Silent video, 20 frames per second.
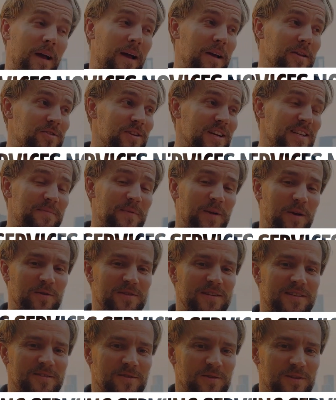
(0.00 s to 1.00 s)
Just
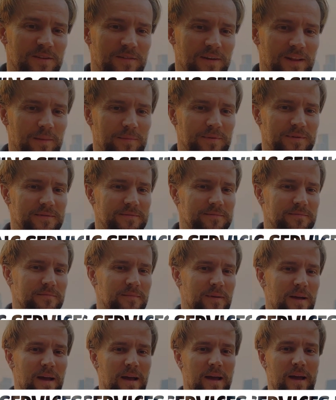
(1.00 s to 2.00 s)
because it's not developed.
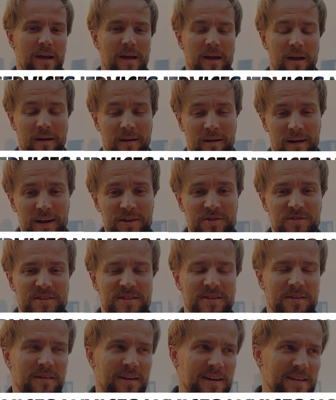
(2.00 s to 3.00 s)
Country
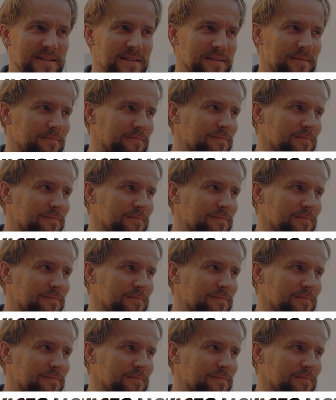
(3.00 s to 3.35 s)
is crazy.